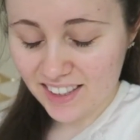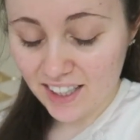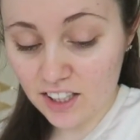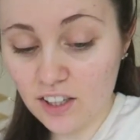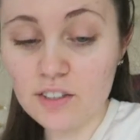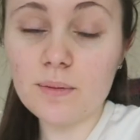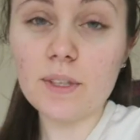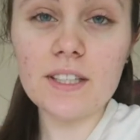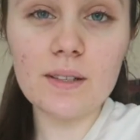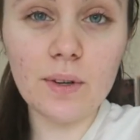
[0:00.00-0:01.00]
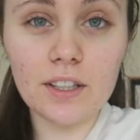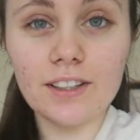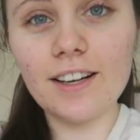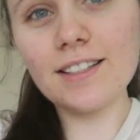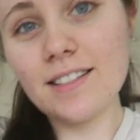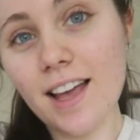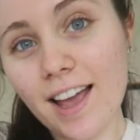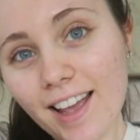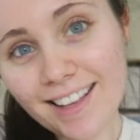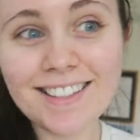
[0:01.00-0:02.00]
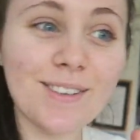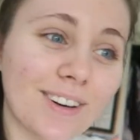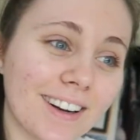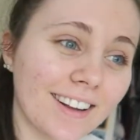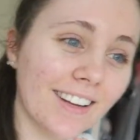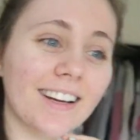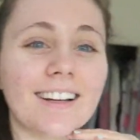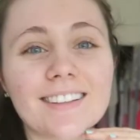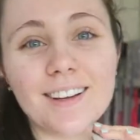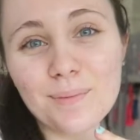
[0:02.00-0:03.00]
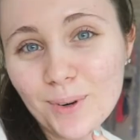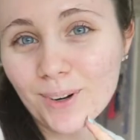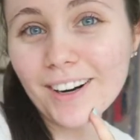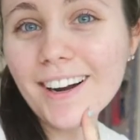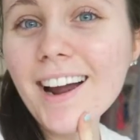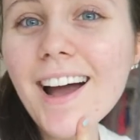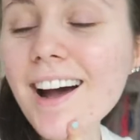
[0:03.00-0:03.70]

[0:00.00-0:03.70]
I don't know. So I'm gonna see what you guys say. See what color you guys like more.